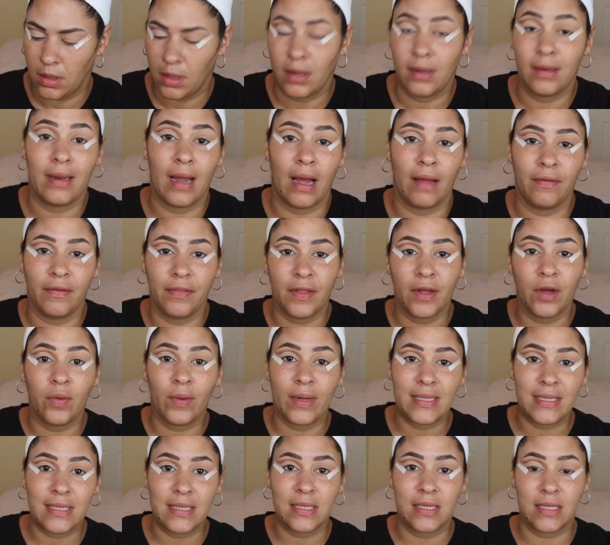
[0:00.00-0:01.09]
Now that the
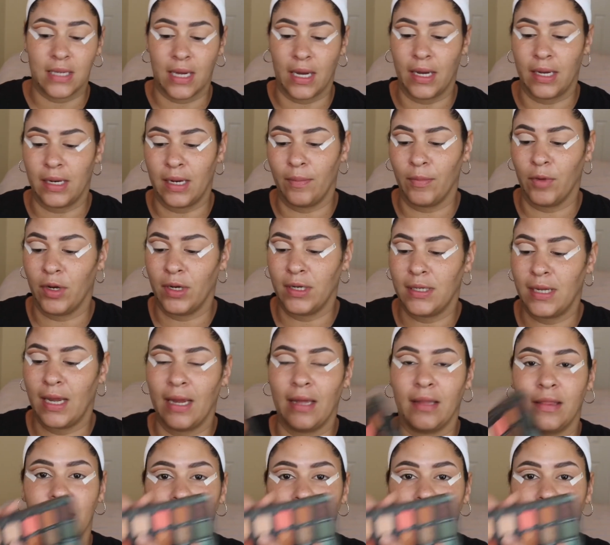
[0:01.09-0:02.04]
crease is cut, I'm going to take the